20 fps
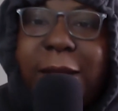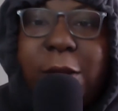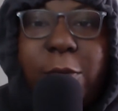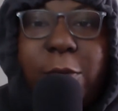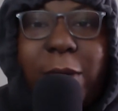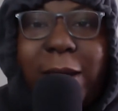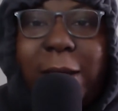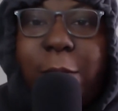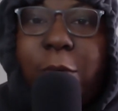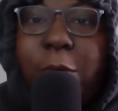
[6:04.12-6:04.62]
the
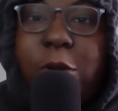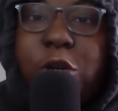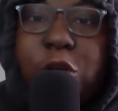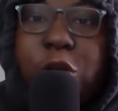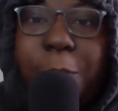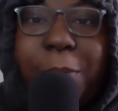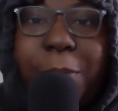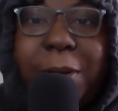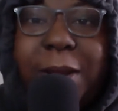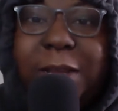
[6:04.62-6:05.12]
way they were
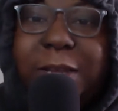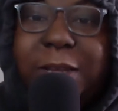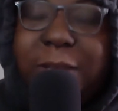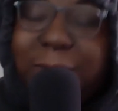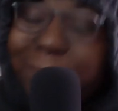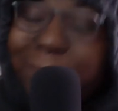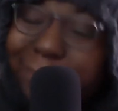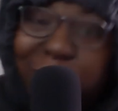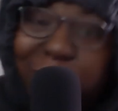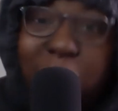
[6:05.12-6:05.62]
chopping and,
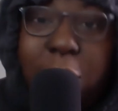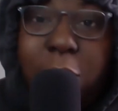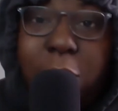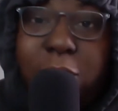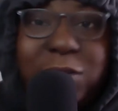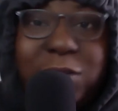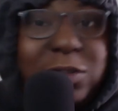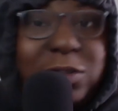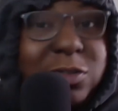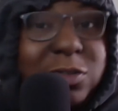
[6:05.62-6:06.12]
you
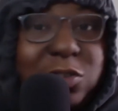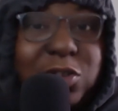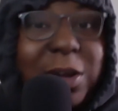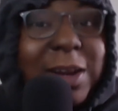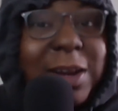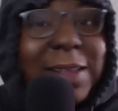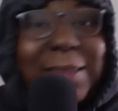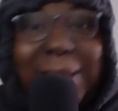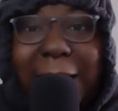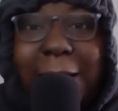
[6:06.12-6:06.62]
know, trying
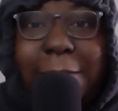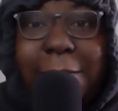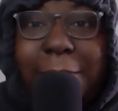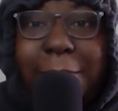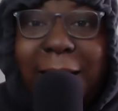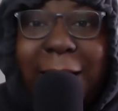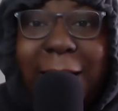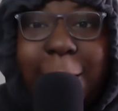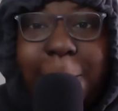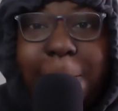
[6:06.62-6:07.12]
to take
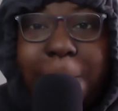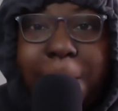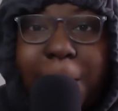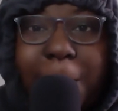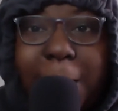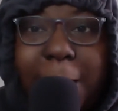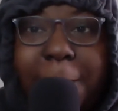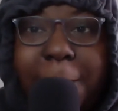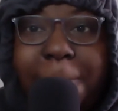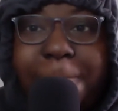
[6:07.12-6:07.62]
man out.
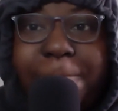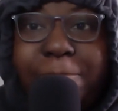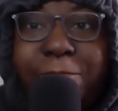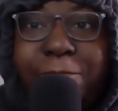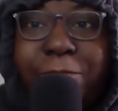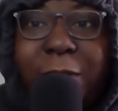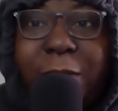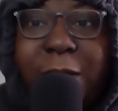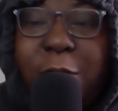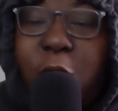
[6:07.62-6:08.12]

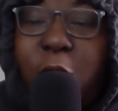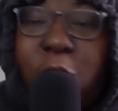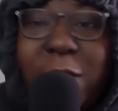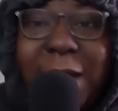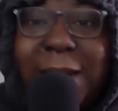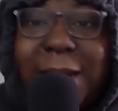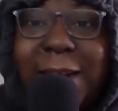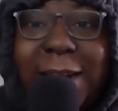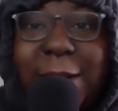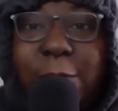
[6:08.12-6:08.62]
All
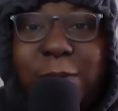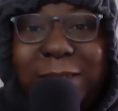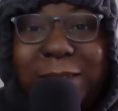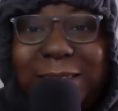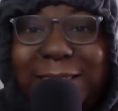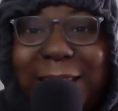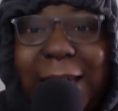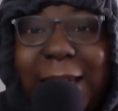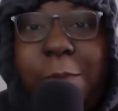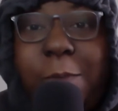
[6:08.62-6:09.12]
they needed was the
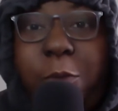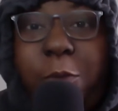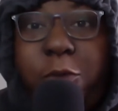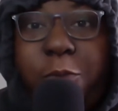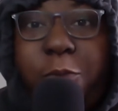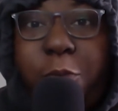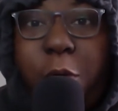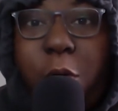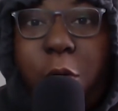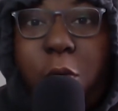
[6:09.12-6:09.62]
tables,
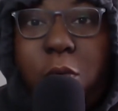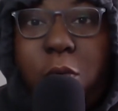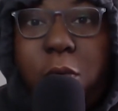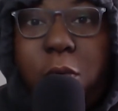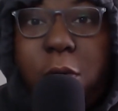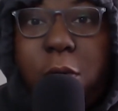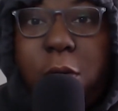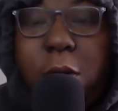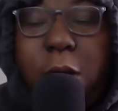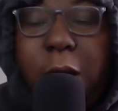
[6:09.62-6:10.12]
bro.
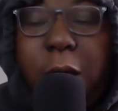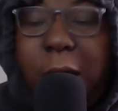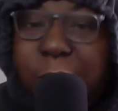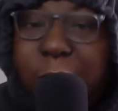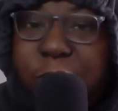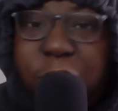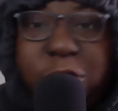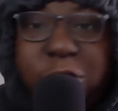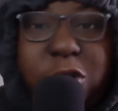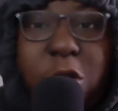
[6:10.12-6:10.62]

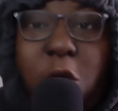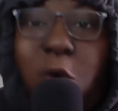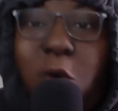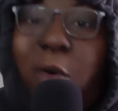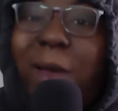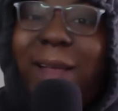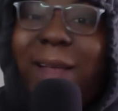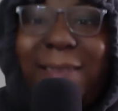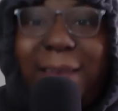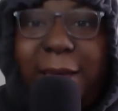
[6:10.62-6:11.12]
Just a
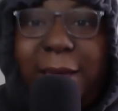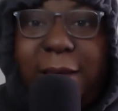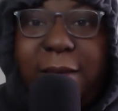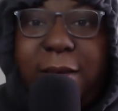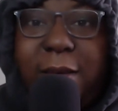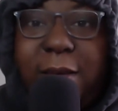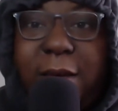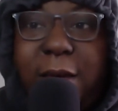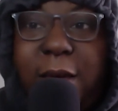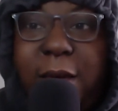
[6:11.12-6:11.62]
quick
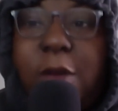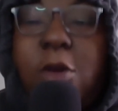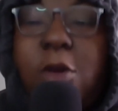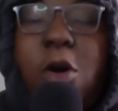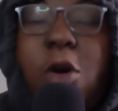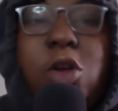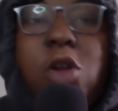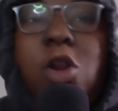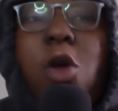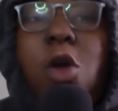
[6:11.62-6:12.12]
thing.
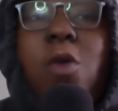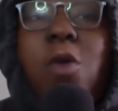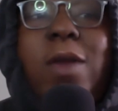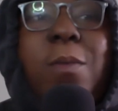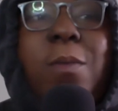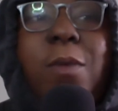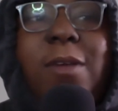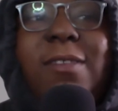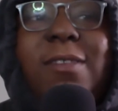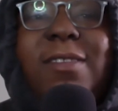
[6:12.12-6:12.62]
Or you know
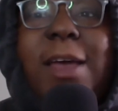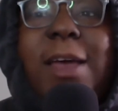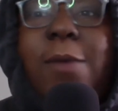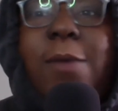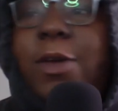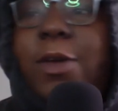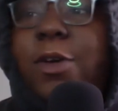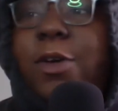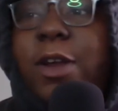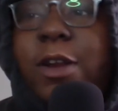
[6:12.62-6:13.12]
them ones there
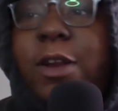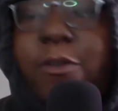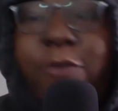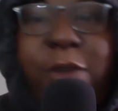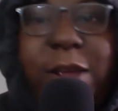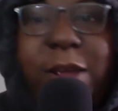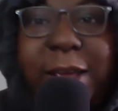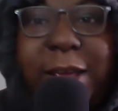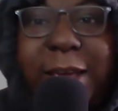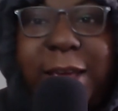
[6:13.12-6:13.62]
where you're in a
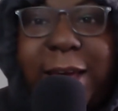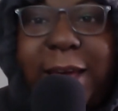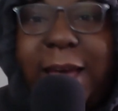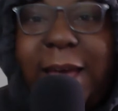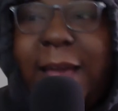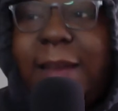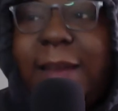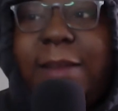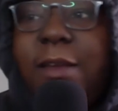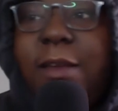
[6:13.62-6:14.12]
ring, yeah,
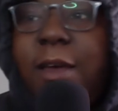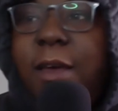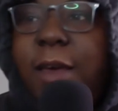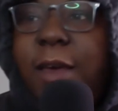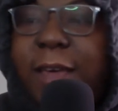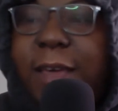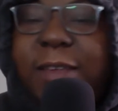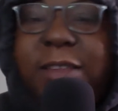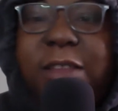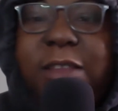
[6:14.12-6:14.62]
and
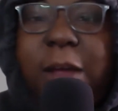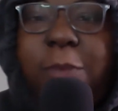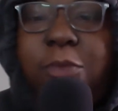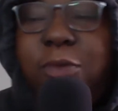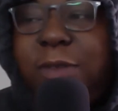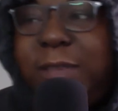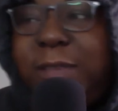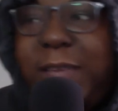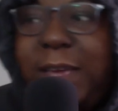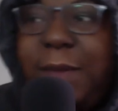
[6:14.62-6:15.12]
it's double
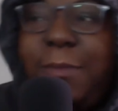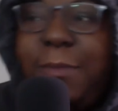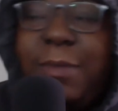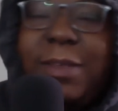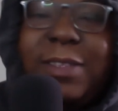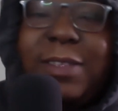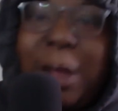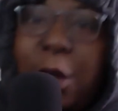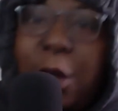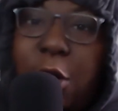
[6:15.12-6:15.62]
team.
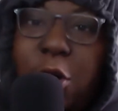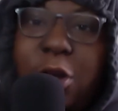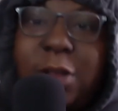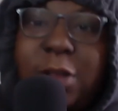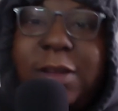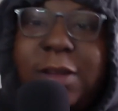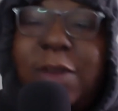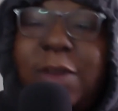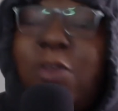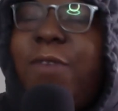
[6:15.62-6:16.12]
It's like a hot,
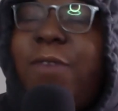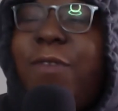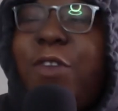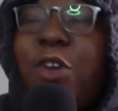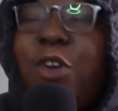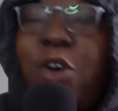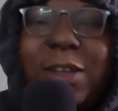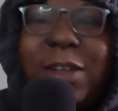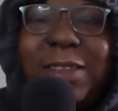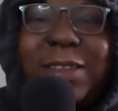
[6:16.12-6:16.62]
not even
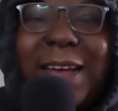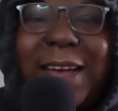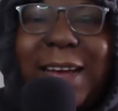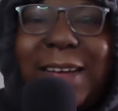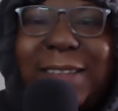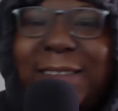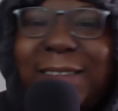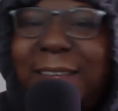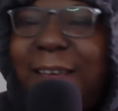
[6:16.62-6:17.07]
a hot tag.